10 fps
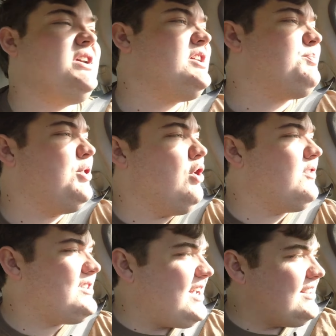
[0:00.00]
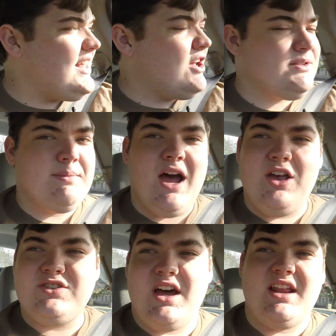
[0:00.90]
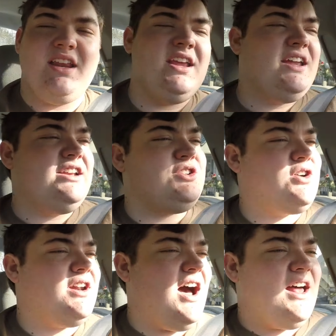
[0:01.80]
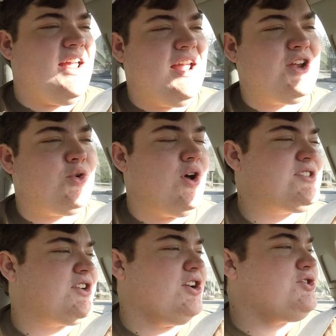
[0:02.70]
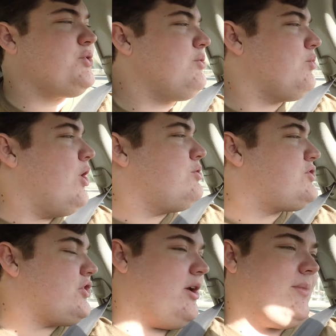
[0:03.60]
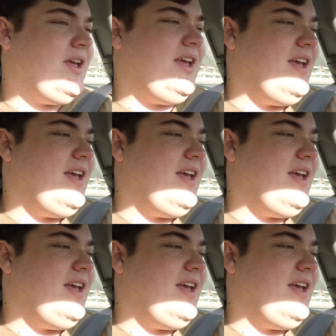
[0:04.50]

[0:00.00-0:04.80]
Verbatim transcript: He's put over 10,000 miles on it. He took it on a cross country road trip,